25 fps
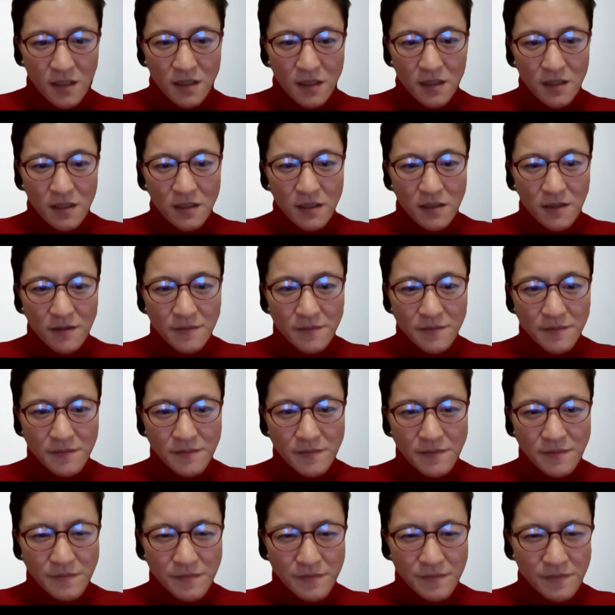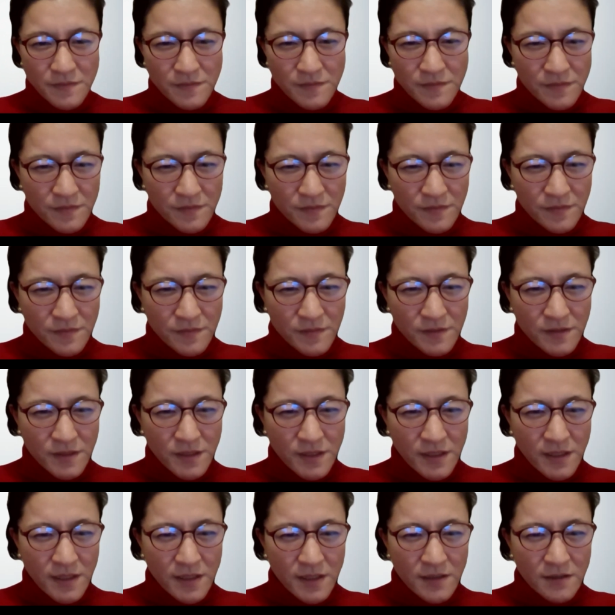Then
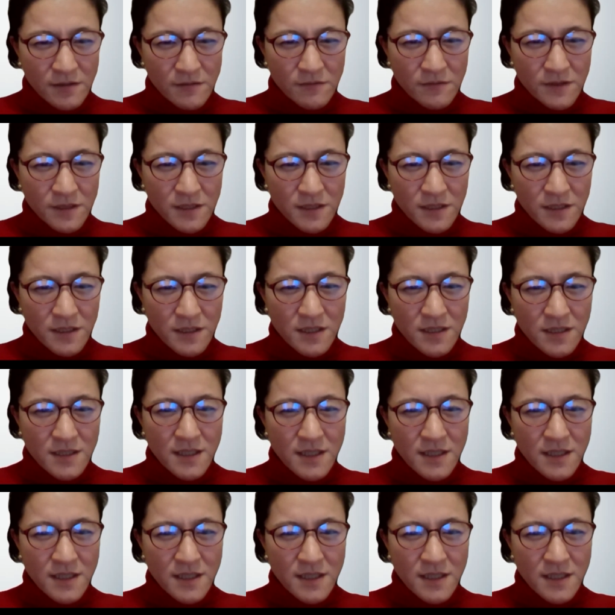which